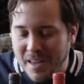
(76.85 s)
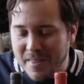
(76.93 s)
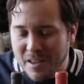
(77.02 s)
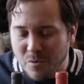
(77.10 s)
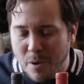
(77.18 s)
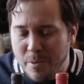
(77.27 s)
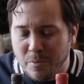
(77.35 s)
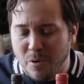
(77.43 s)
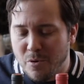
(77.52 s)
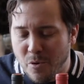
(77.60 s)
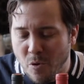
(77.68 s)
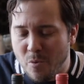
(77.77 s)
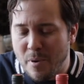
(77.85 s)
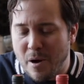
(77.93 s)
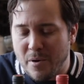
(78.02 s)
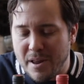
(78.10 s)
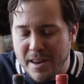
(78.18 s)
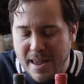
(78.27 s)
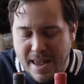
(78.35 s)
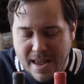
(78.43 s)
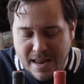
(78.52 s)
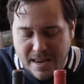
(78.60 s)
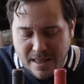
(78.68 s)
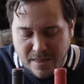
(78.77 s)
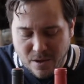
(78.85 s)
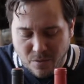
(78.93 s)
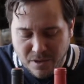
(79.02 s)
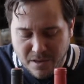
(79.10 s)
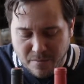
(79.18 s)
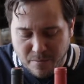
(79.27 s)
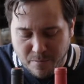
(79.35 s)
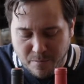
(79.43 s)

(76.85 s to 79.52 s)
And that's why people don't know about it. And the only